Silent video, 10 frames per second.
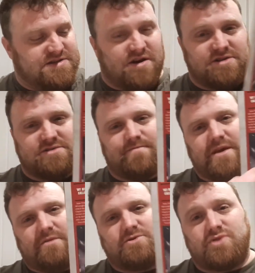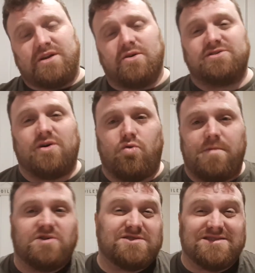guys, dreadnoughts are
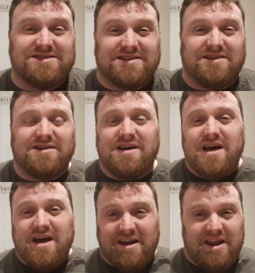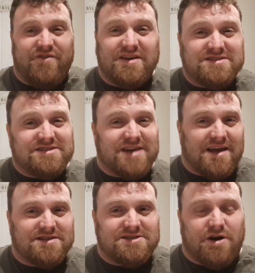almost considered living
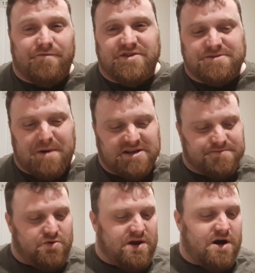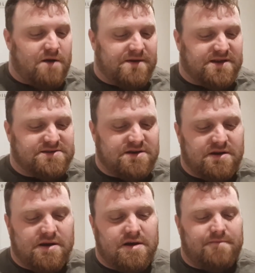saints of the Space Marine armies.
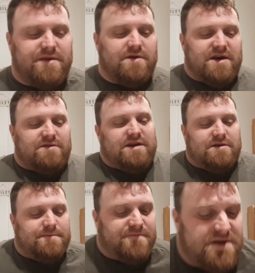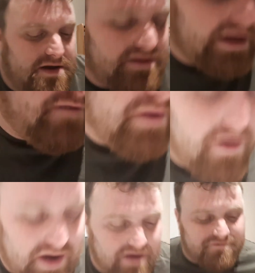They've been
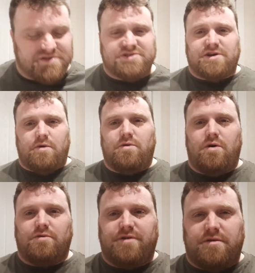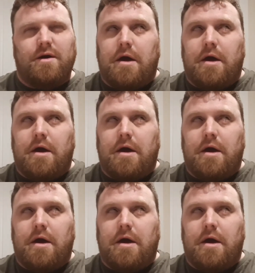around for so long that